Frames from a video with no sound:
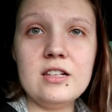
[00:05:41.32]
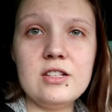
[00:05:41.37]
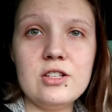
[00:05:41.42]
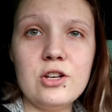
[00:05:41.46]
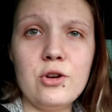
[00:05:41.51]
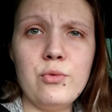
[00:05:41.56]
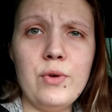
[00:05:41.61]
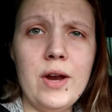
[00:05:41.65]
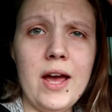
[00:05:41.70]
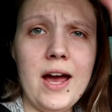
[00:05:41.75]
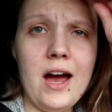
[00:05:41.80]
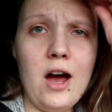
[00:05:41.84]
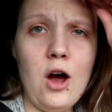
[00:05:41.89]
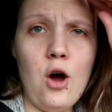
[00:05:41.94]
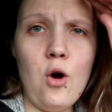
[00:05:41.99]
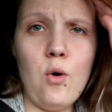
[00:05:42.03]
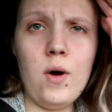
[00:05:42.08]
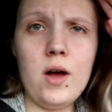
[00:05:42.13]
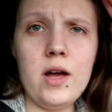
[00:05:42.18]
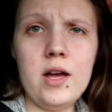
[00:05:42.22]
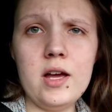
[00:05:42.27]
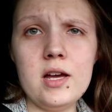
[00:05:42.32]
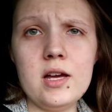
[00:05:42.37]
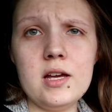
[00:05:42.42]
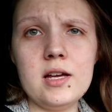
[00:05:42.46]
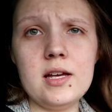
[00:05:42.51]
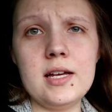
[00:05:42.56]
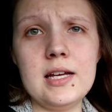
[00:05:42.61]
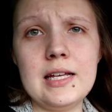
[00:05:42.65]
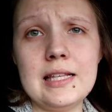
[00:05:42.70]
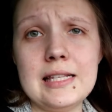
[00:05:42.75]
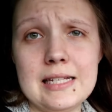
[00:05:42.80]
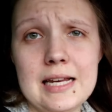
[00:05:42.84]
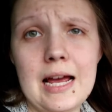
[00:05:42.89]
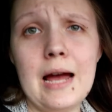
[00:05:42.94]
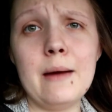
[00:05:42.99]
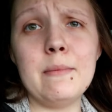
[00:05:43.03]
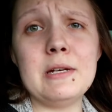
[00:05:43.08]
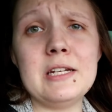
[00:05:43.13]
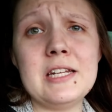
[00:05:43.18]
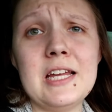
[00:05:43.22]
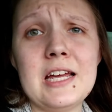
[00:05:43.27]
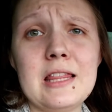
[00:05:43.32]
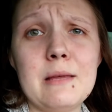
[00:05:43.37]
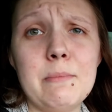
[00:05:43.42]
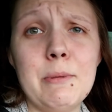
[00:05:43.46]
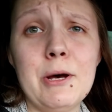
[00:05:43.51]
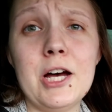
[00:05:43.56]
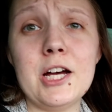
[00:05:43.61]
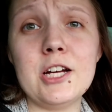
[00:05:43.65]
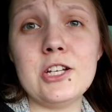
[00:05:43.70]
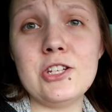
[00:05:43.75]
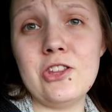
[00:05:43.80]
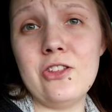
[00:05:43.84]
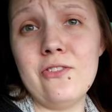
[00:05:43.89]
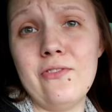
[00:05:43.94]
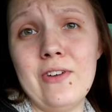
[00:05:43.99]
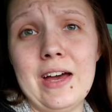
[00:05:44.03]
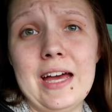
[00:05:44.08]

so now it's time to take the pug to the